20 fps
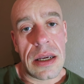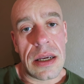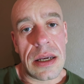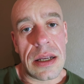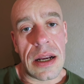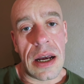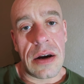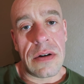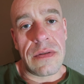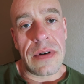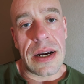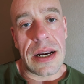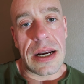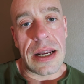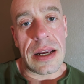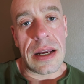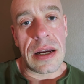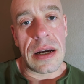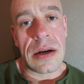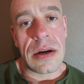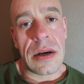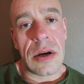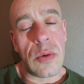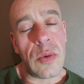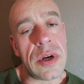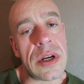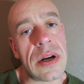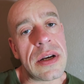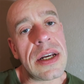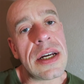you know, really,
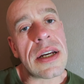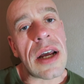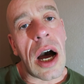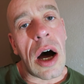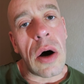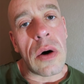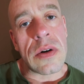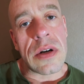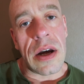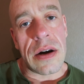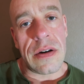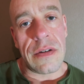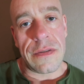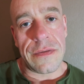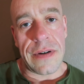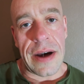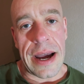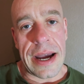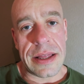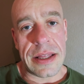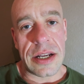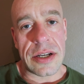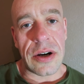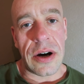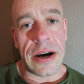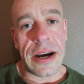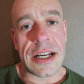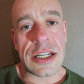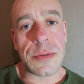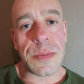we don't need a whole load of fat in the
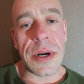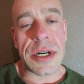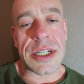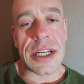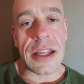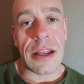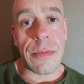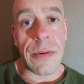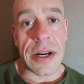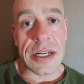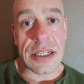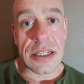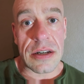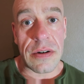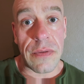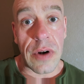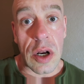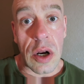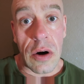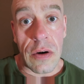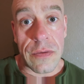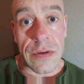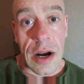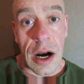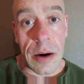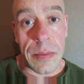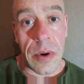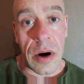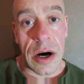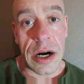diet, especially in the presence of a lot of
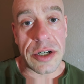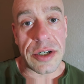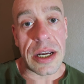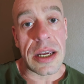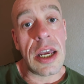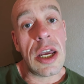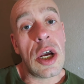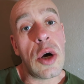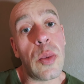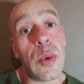carbohydrate.